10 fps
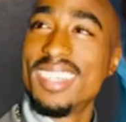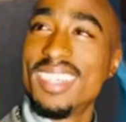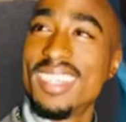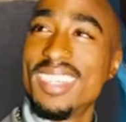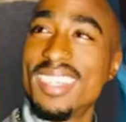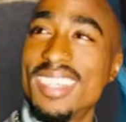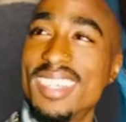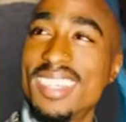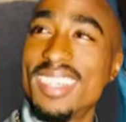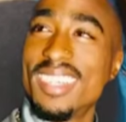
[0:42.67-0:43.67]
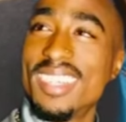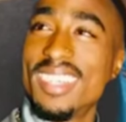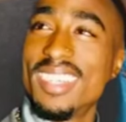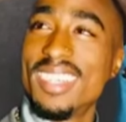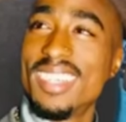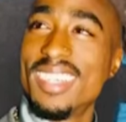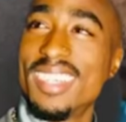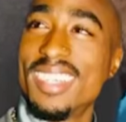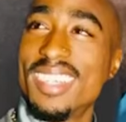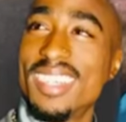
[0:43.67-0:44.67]

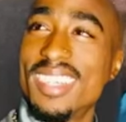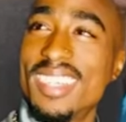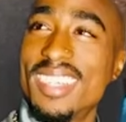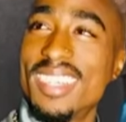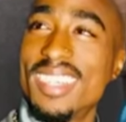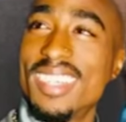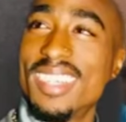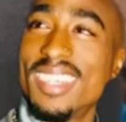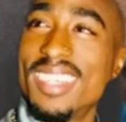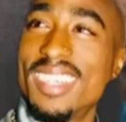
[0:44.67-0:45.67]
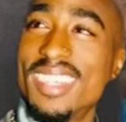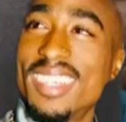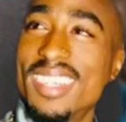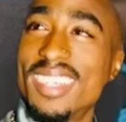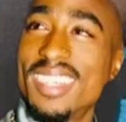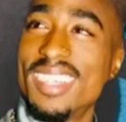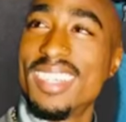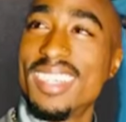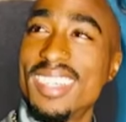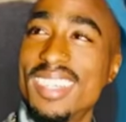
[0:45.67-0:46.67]

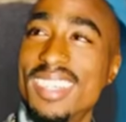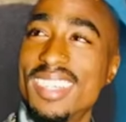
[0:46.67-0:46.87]
This person isn't speaking.